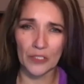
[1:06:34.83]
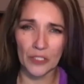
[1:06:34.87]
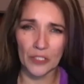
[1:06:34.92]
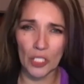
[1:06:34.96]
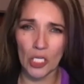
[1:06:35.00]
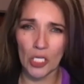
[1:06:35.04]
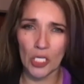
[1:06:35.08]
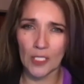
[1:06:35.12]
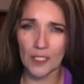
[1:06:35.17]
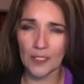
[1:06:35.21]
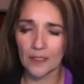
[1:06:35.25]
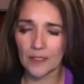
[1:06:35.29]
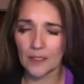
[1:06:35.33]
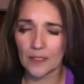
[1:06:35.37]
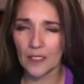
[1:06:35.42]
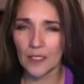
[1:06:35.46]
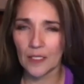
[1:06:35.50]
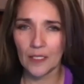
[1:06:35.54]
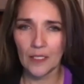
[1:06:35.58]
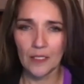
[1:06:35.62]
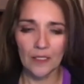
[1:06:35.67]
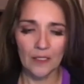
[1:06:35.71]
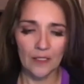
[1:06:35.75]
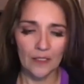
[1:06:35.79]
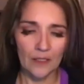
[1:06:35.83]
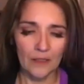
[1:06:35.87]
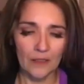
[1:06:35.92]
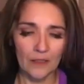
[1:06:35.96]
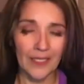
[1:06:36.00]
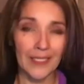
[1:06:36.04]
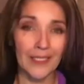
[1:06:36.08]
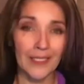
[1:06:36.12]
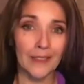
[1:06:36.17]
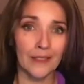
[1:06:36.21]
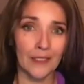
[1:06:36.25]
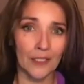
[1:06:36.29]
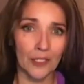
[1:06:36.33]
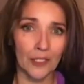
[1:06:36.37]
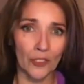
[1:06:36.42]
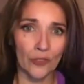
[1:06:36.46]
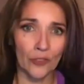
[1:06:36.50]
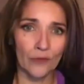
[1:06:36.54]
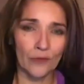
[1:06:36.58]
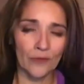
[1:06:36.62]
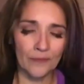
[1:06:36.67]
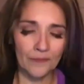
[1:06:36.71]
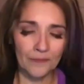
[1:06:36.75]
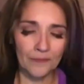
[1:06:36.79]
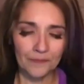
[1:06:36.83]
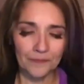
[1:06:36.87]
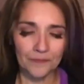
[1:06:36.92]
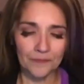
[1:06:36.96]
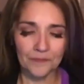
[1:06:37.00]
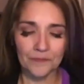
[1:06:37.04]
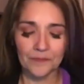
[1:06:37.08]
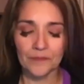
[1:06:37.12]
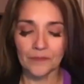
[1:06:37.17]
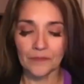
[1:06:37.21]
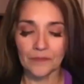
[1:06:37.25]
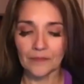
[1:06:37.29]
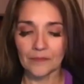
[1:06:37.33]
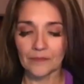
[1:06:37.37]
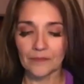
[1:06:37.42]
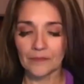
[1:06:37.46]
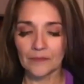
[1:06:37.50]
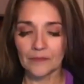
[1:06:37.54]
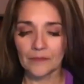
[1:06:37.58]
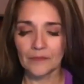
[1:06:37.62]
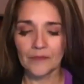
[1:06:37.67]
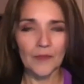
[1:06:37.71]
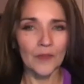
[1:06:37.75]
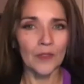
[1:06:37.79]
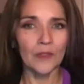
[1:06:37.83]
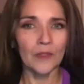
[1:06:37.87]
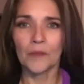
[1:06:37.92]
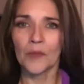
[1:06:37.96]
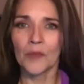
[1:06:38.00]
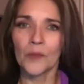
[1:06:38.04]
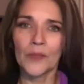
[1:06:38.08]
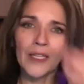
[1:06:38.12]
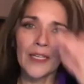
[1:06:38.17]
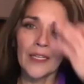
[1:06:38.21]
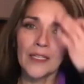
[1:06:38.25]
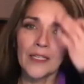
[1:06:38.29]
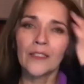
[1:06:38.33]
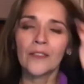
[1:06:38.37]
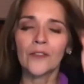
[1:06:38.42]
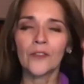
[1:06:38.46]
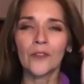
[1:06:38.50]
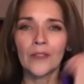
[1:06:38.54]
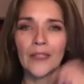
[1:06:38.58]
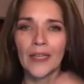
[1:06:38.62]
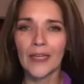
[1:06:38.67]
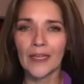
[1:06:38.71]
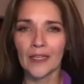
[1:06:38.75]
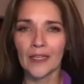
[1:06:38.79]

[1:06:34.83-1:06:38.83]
laws, Isaac Newton, but we're not going to do that